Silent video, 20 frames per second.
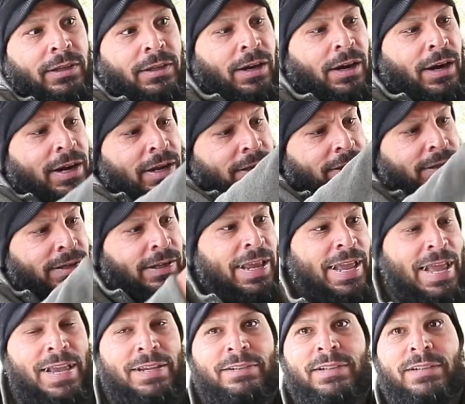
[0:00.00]
all right, it
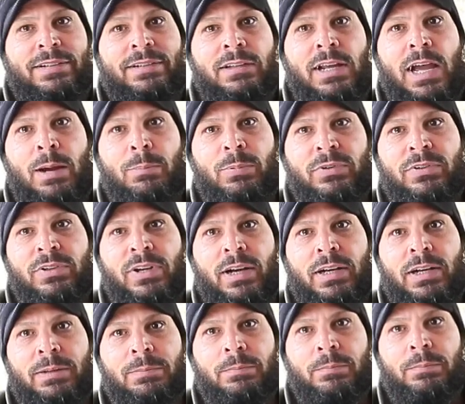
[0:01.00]
has these stoppers on
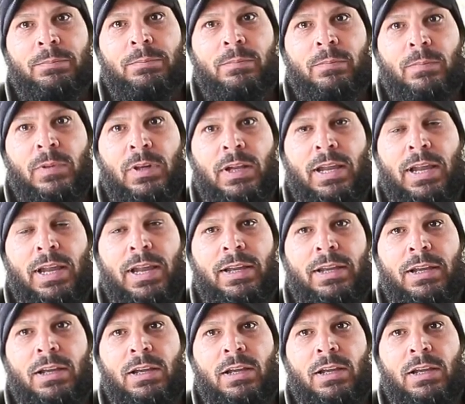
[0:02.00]
it, okay?